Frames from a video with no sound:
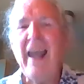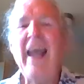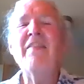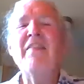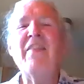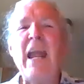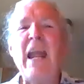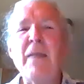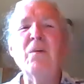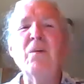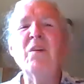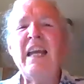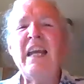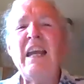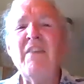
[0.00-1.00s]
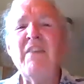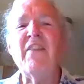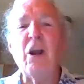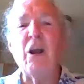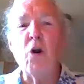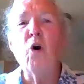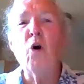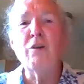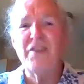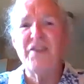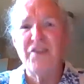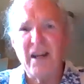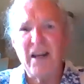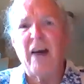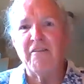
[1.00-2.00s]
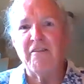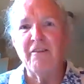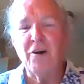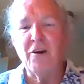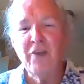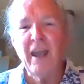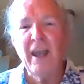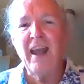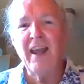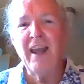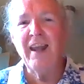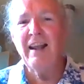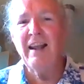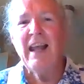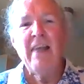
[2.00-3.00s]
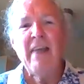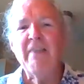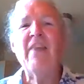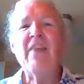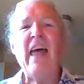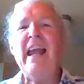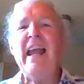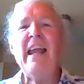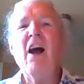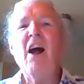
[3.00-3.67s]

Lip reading: and they believe their own stuff, okay? They